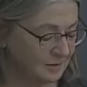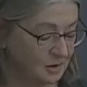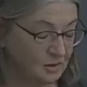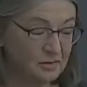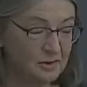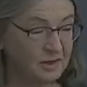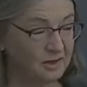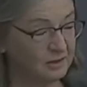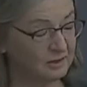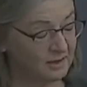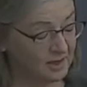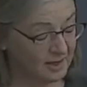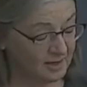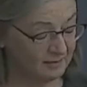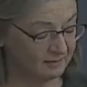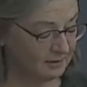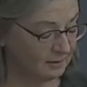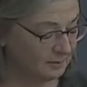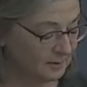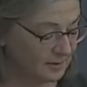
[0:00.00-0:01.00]
Too near to
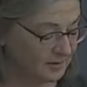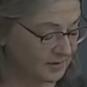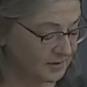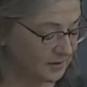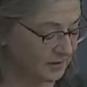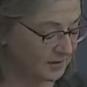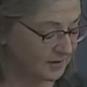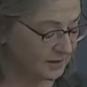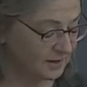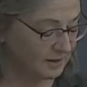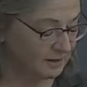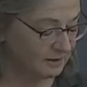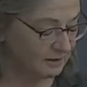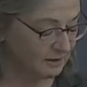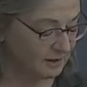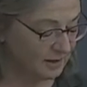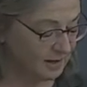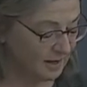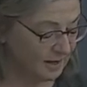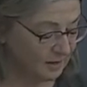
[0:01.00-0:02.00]
every business
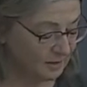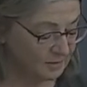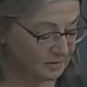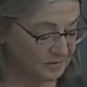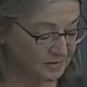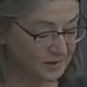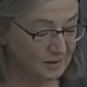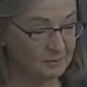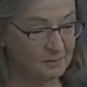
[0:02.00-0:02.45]
here and house,